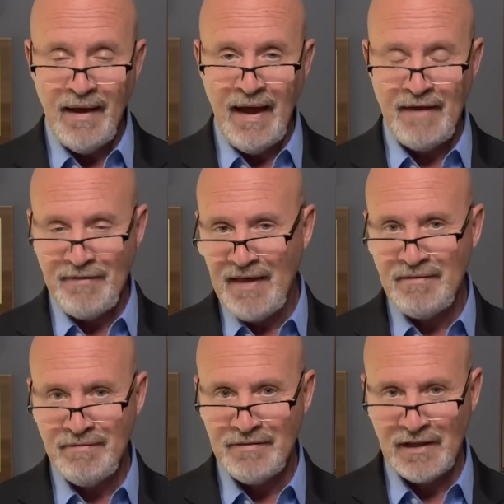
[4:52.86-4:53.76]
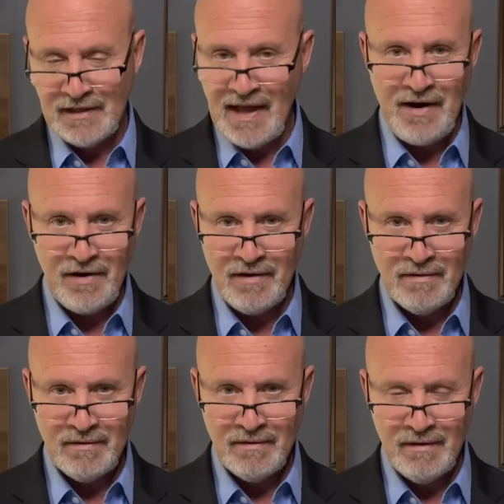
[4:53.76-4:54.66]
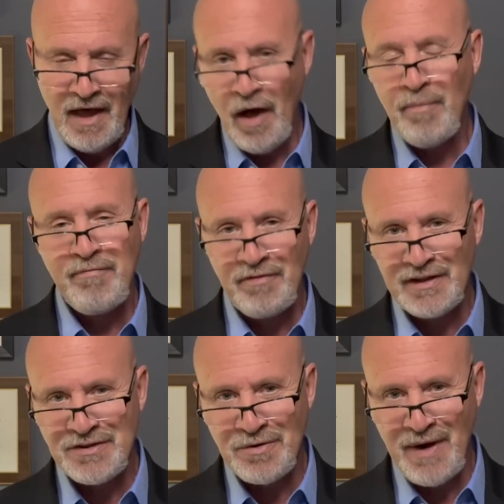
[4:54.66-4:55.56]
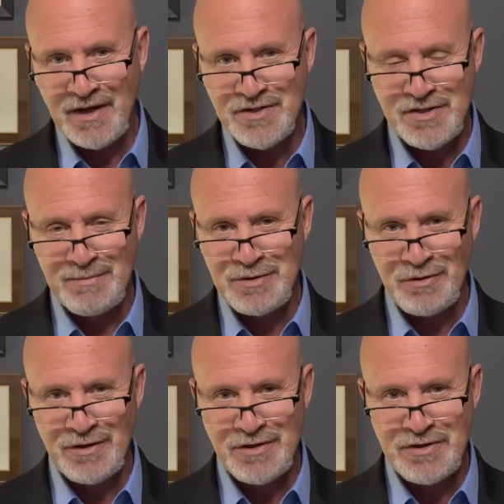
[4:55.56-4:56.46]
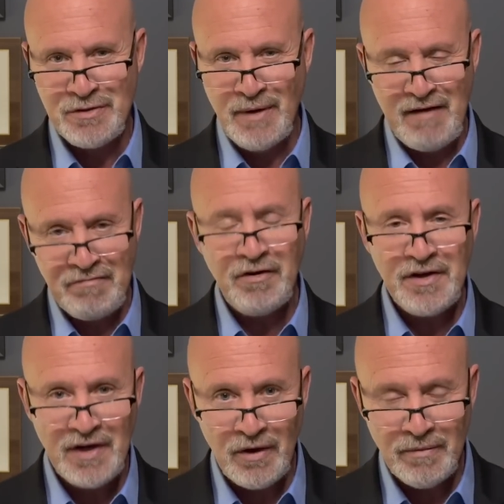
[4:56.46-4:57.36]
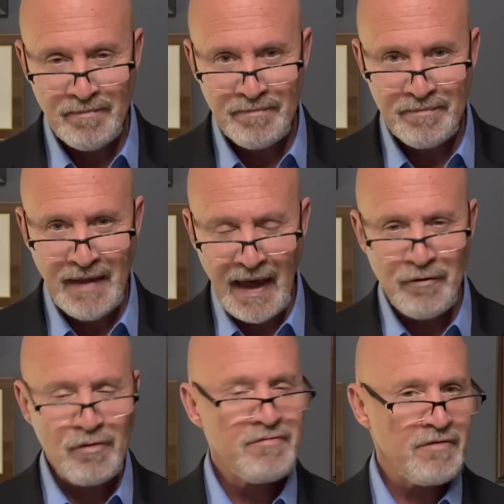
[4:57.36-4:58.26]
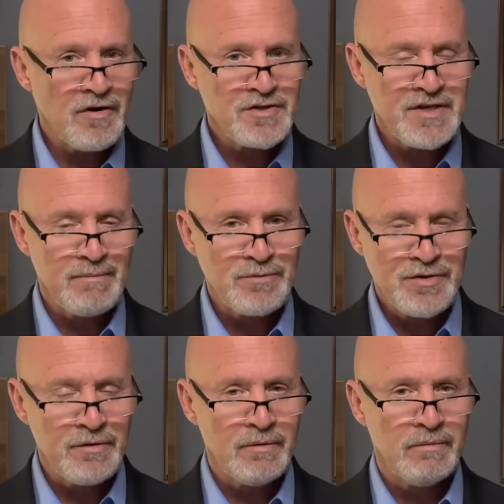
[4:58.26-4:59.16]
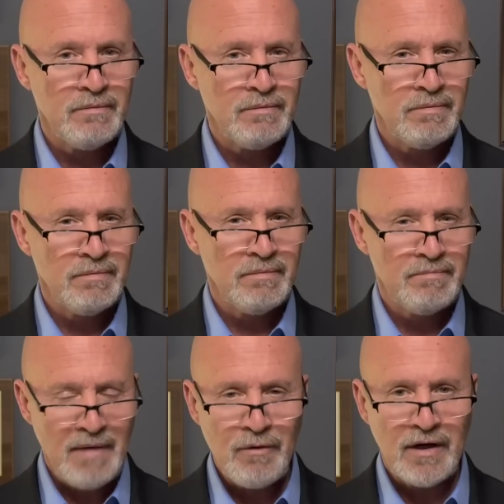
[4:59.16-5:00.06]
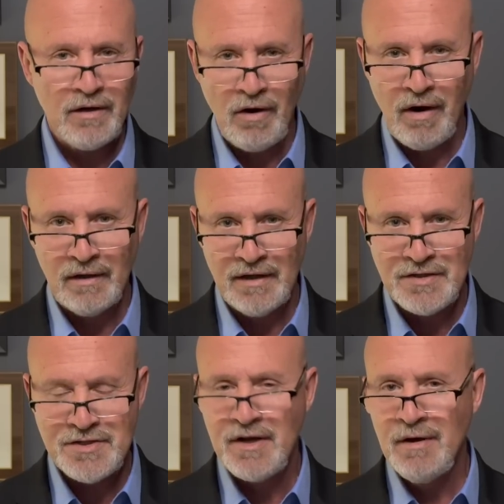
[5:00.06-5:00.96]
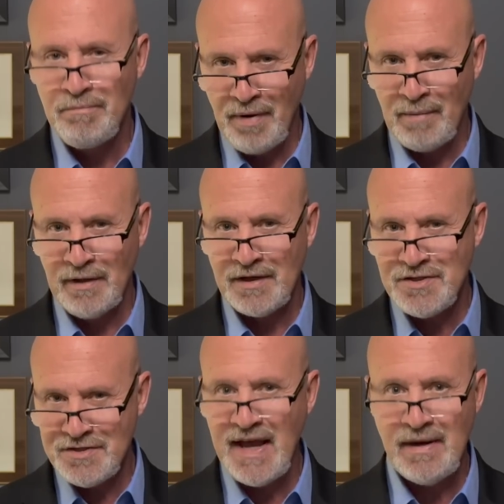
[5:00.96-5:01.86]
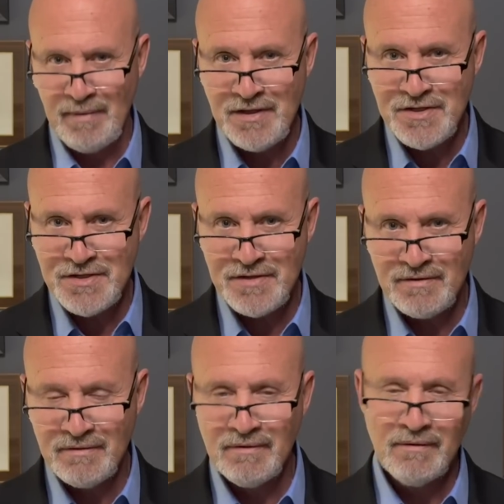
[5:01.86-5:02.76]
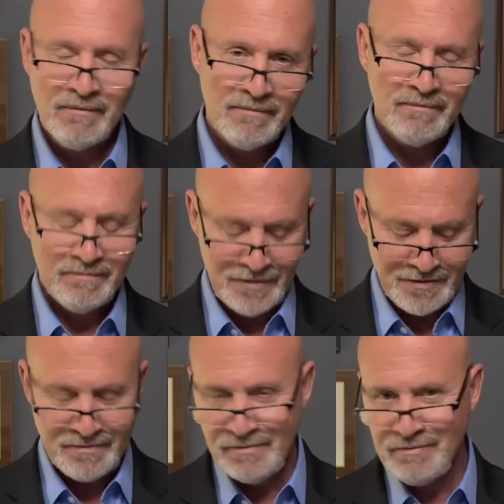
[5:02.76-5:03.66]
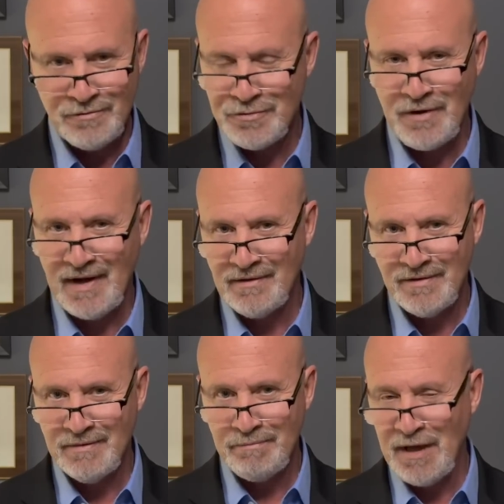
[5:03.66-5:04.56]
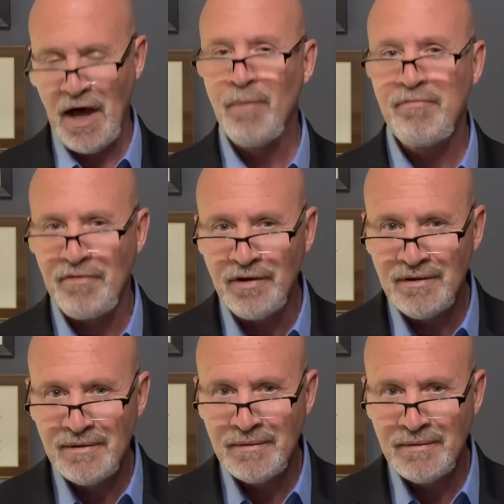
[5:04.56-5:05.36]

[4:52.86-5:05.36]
And then the letter helpfully directs Jim Jordan to a footnote and refers him to Merrick Garland's public statements, just trying to be helpful,